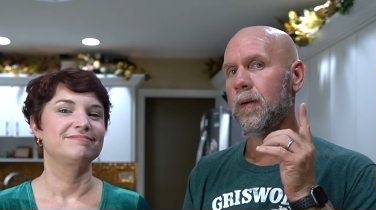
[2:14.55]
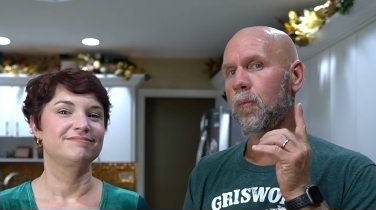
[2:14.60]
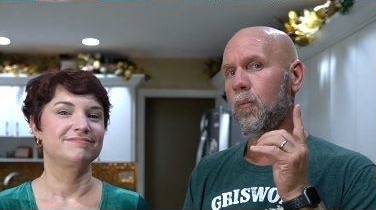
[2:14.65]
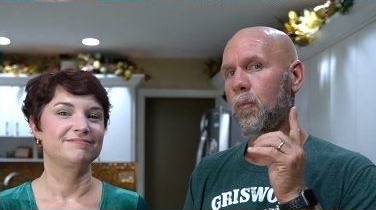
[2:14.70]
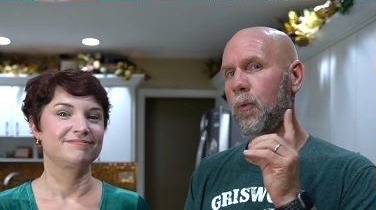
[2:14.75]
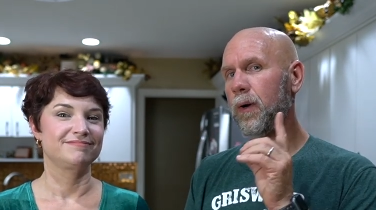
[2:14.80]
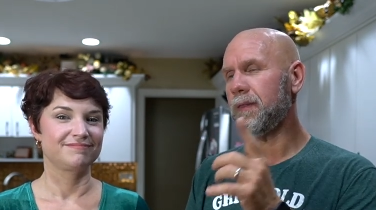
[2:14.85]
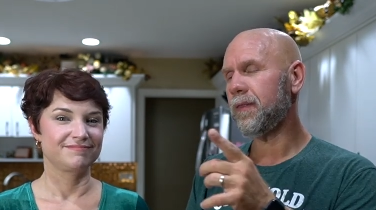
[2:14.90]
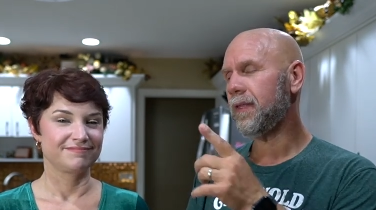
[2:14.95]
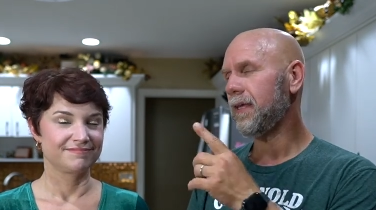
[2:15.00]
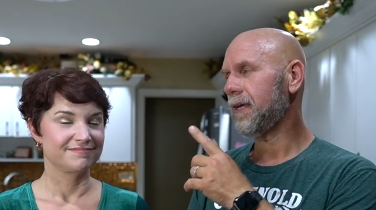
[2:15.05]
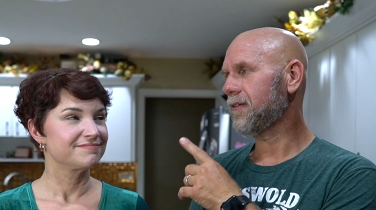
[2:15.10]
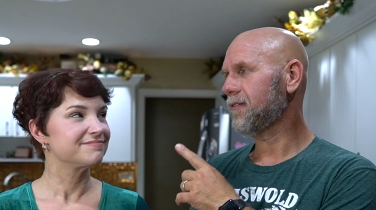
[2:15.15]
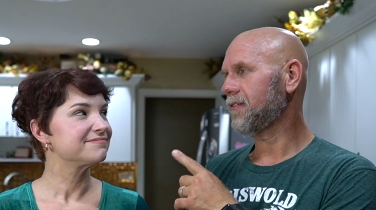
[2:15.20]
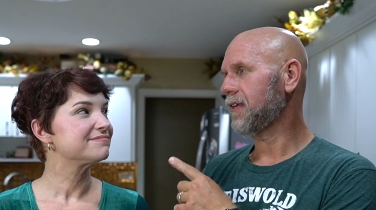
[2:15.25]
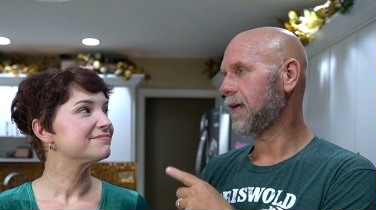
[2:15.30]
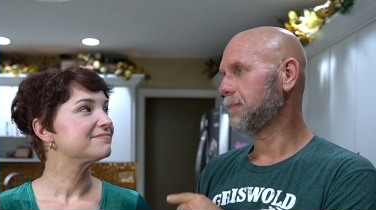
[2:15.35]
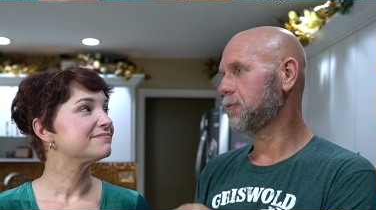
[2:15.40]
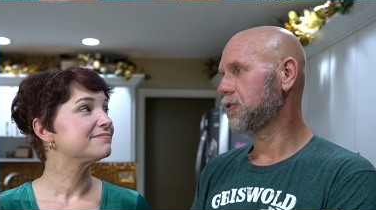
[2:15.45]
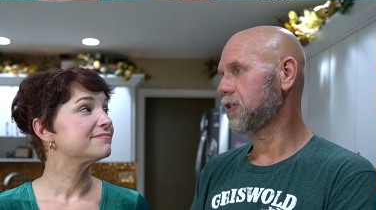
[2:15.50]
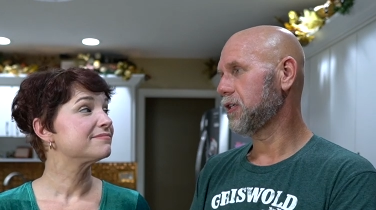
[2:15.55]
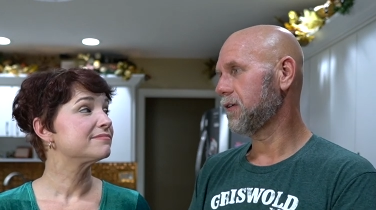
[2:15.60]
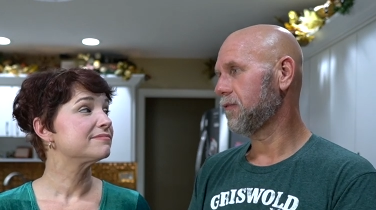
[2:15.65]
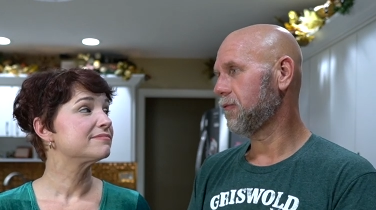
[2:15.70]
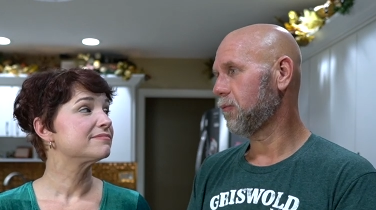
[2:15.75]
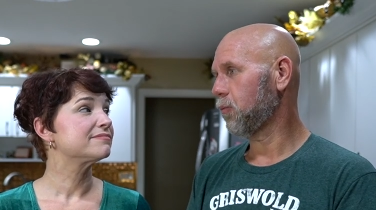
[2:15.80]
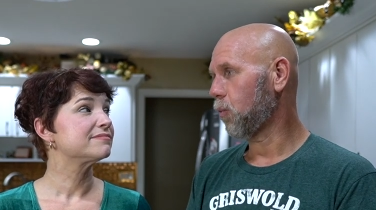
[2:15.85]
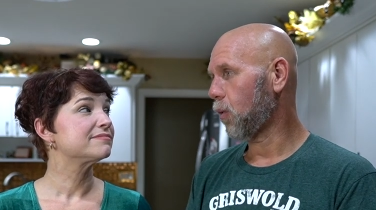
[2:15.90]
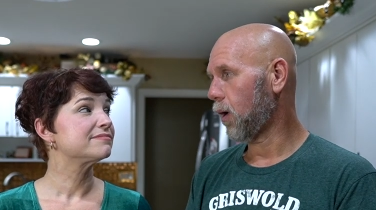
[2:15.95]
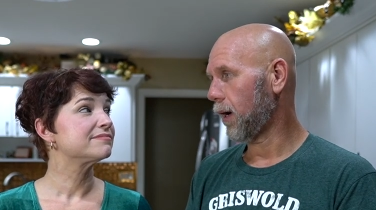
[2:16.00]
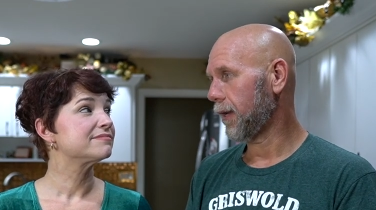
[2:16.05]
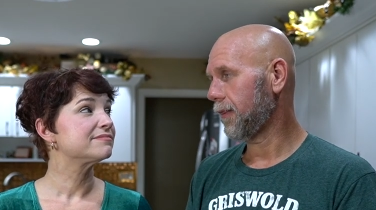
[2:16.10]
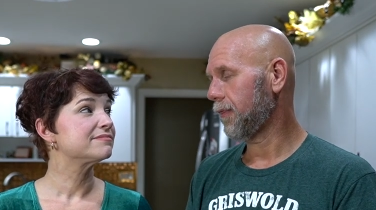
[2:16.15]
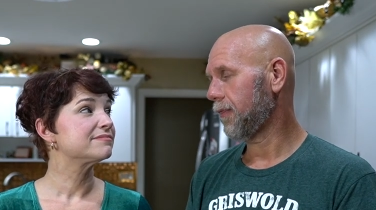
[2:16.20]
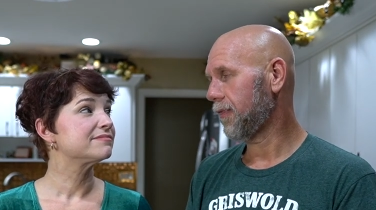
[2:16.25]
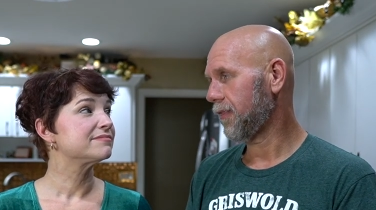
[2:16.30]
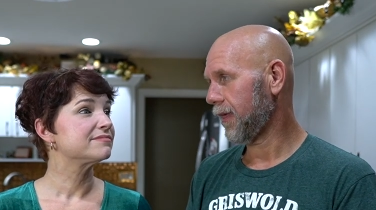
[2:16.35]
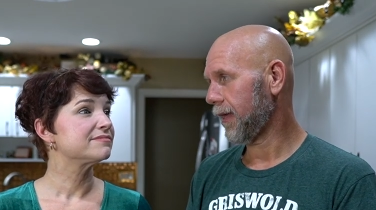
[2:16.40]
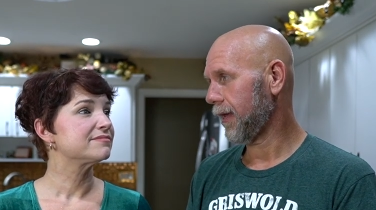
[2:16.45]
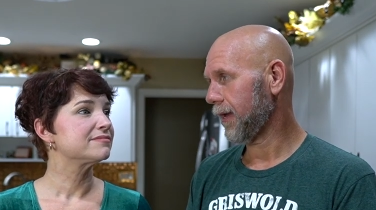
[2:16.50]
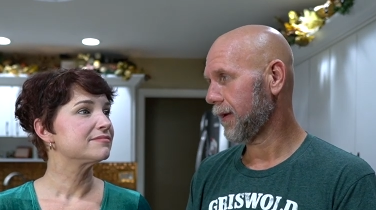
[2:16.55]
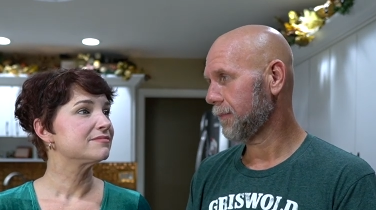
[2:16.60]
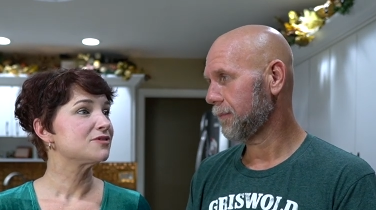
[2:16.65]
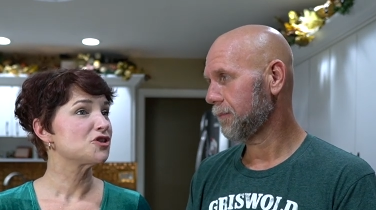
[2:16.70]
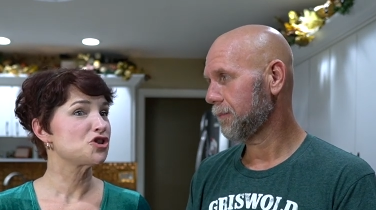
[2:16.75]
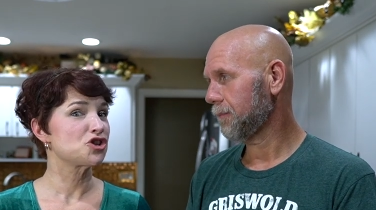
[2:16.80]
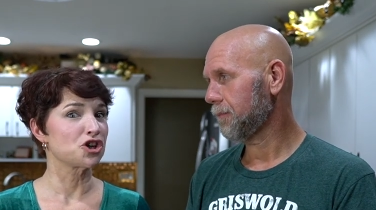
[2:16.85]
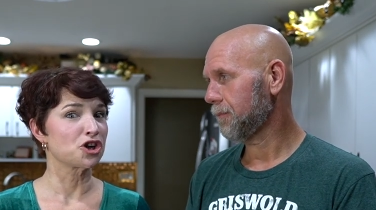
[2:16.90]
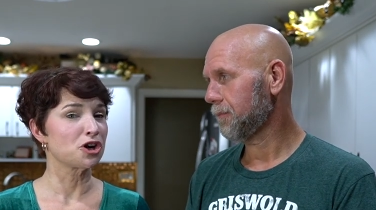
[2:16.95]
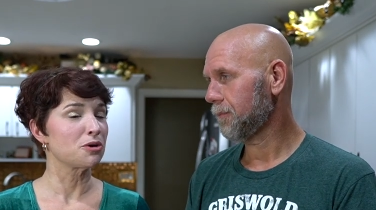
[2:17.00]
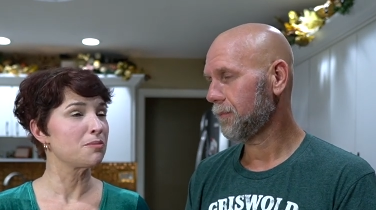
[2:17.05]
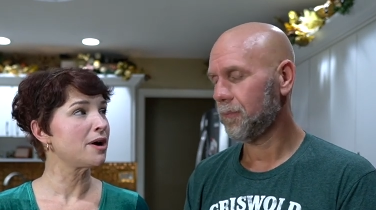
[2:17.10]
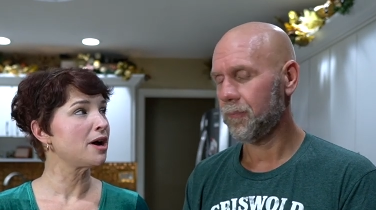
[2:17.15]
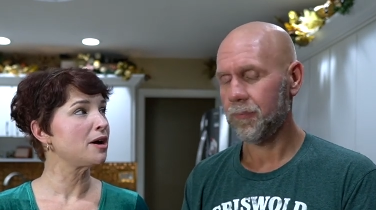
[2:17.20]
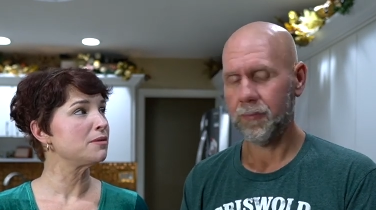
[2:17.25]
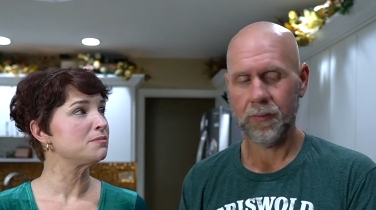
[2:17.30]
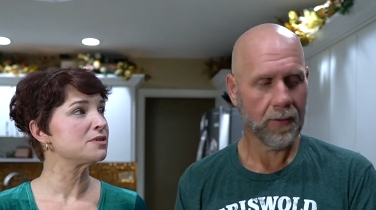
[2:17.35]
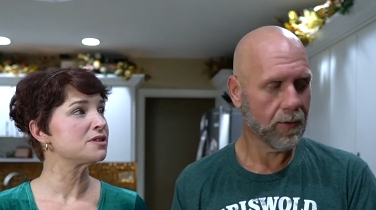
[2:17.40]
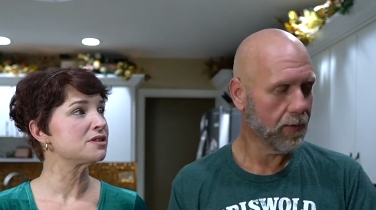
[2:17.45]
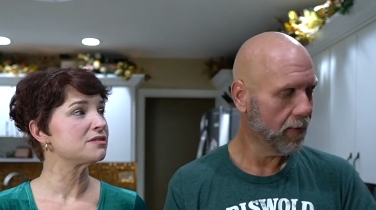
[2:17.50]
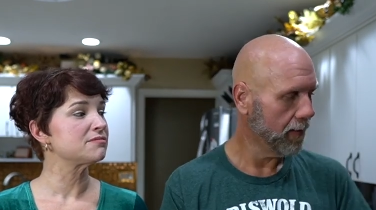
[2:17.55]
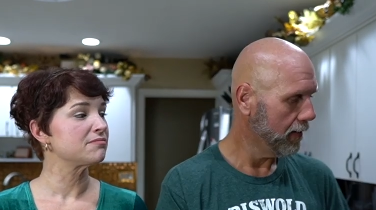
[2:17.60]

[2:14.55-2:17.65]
Speaker 1: with the exception of one thing. Sugar bombs?